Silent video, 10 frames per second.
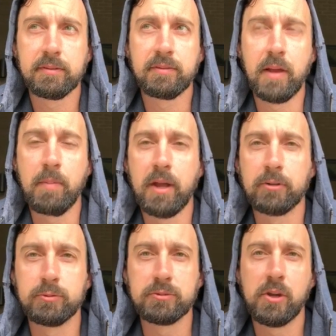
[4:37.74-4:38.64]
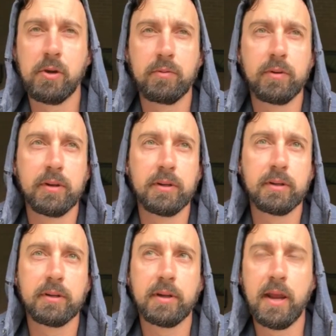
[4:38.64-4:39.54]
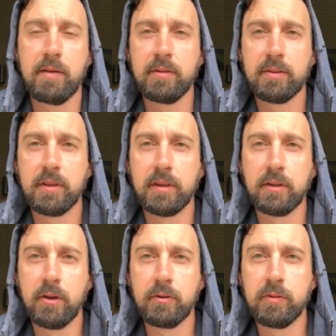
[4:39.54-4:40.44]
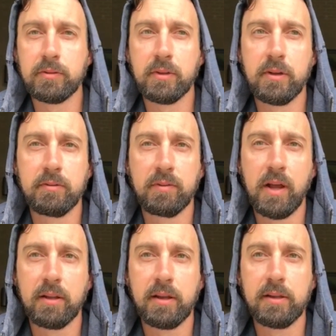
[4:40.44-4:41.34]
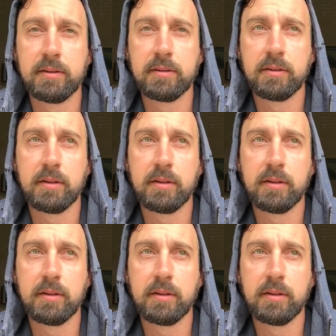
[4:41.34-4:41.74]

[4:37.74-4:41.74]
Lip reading: Flatmatters was covering everything under the sun of Flatland,